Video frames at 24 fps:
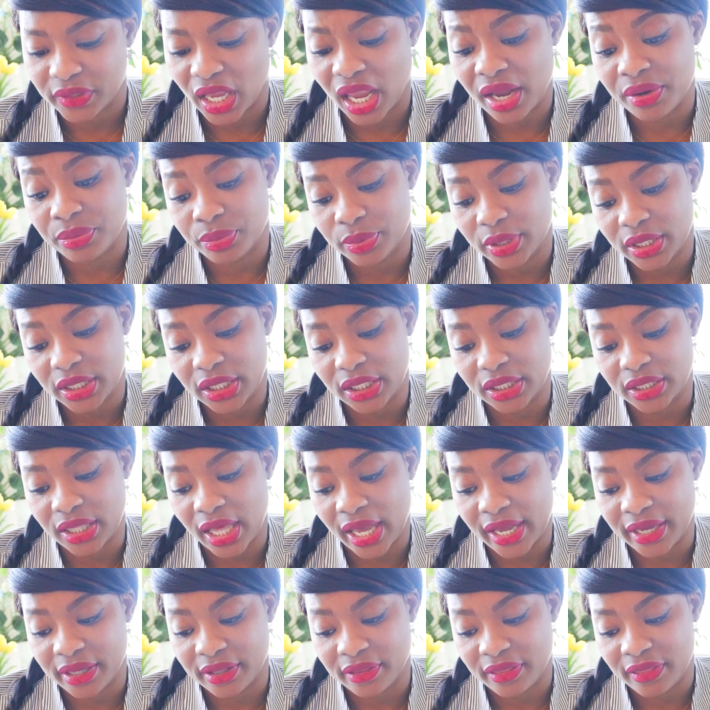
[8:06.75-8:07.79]
I really
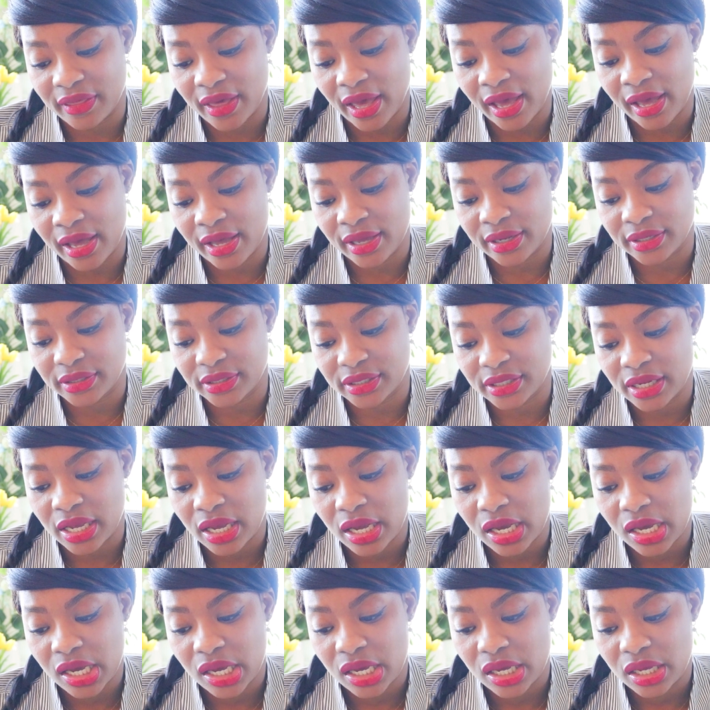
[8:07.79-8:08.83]
like that
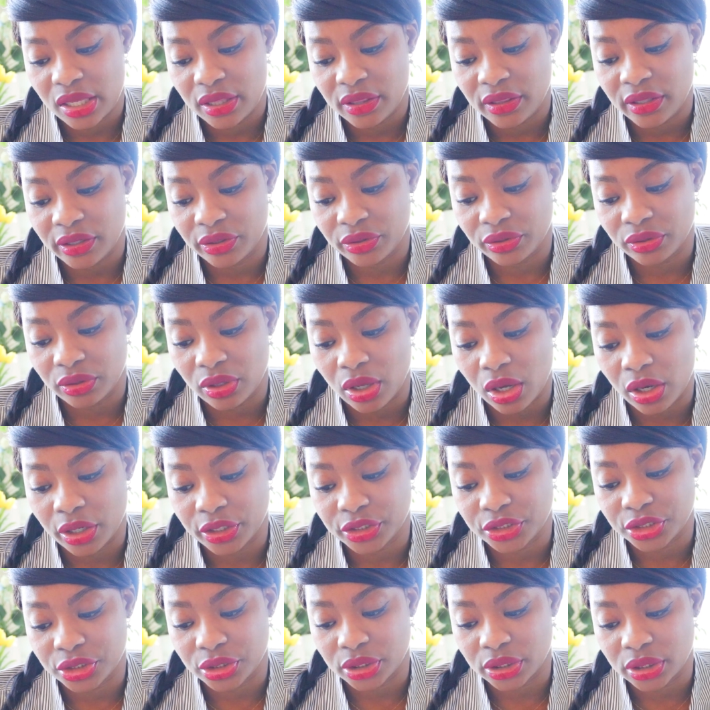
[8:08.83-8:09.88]
they're
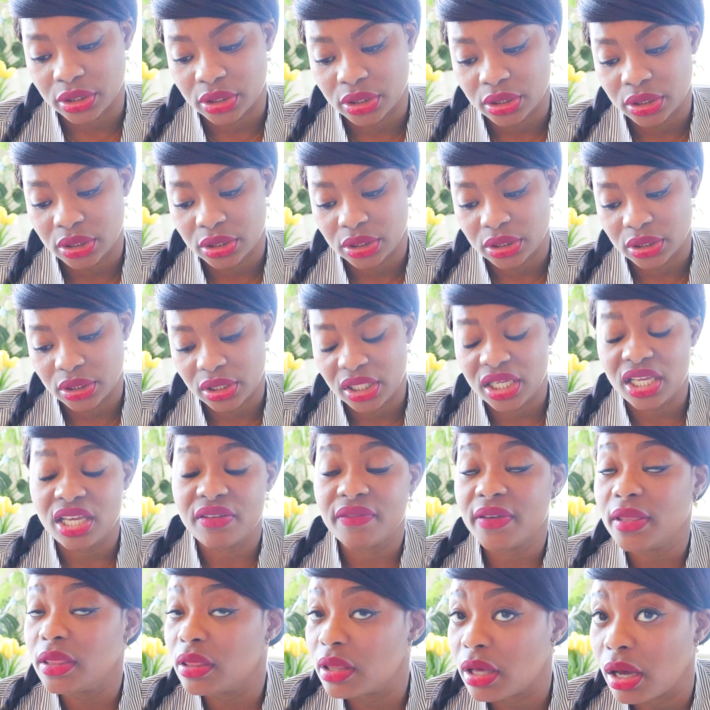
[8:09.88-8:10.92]
larger.
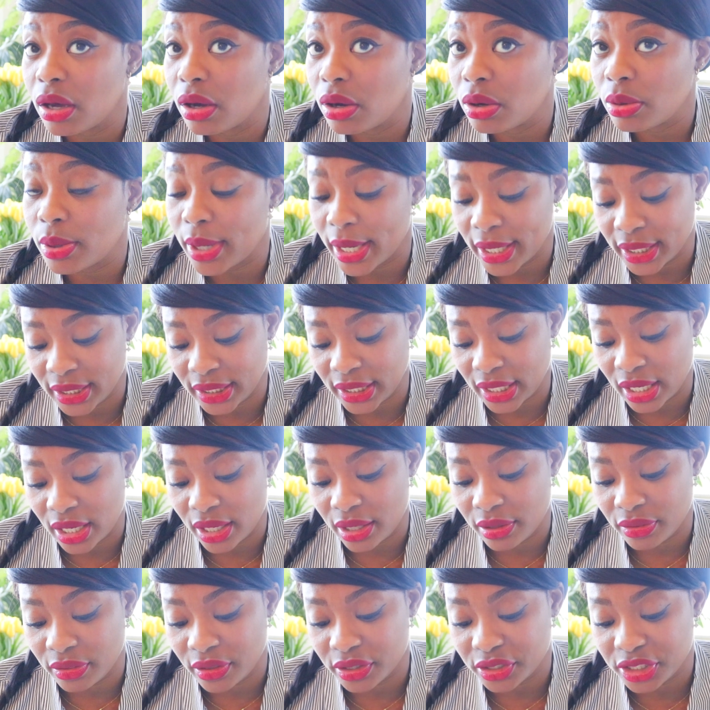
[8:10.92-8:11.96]
Even though,
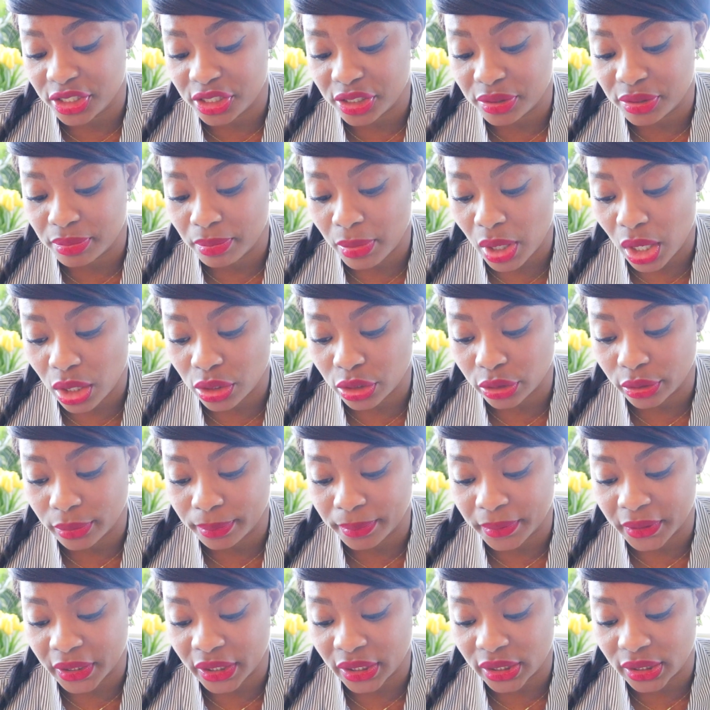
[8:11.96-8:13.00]
again, the smaller
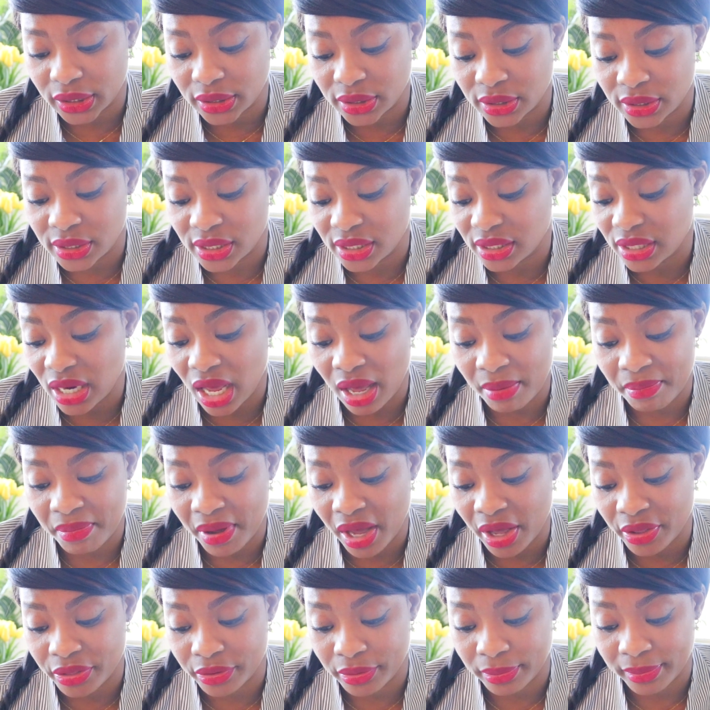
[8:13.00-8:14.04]
book did not
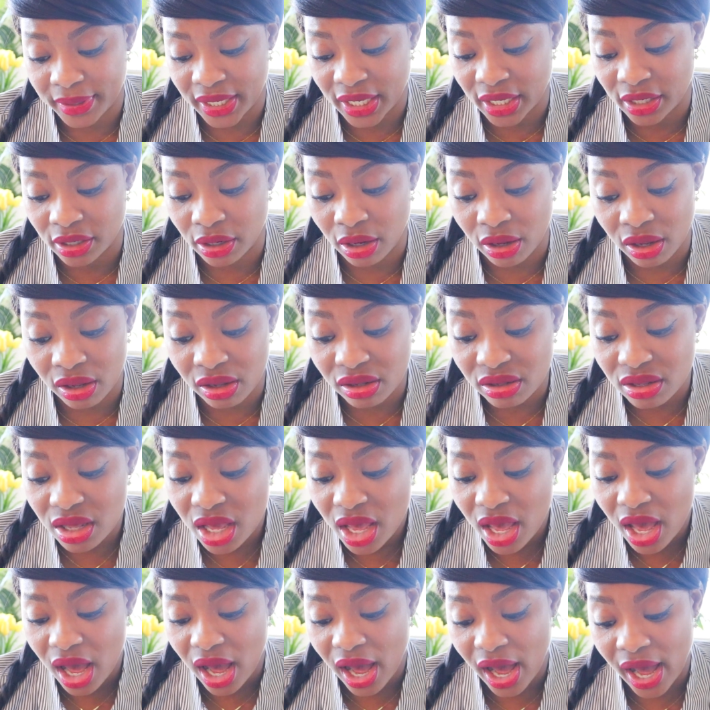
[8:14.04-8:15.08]
bother me at all.
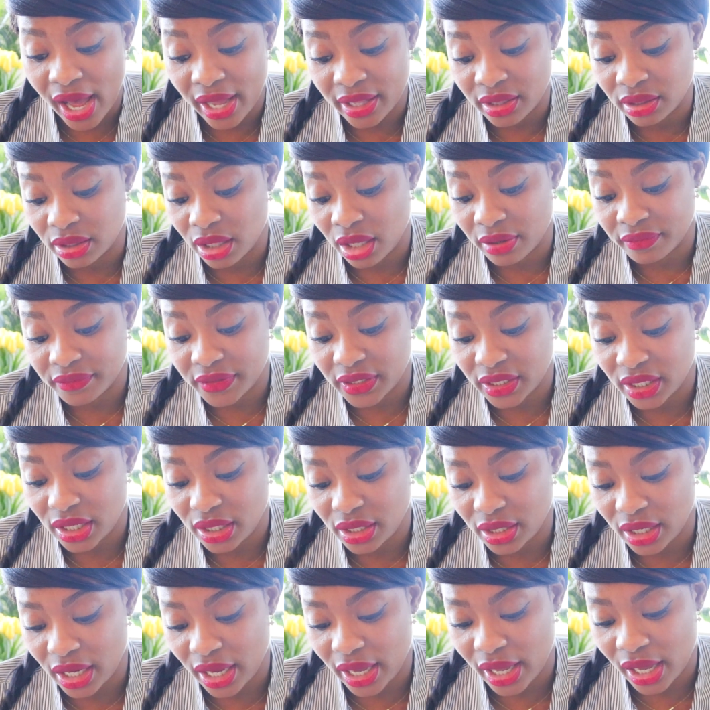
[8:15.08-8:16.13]
I loved
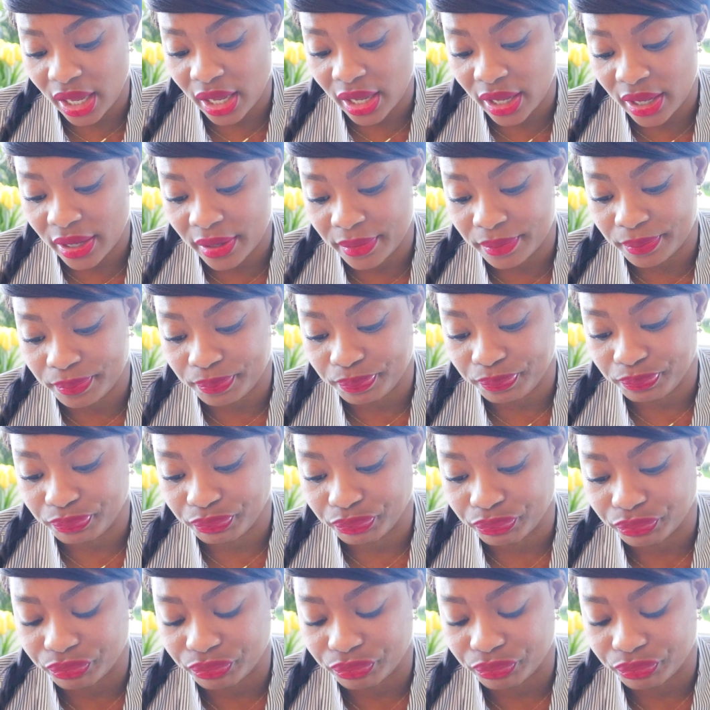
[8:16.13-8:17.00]
it. Um,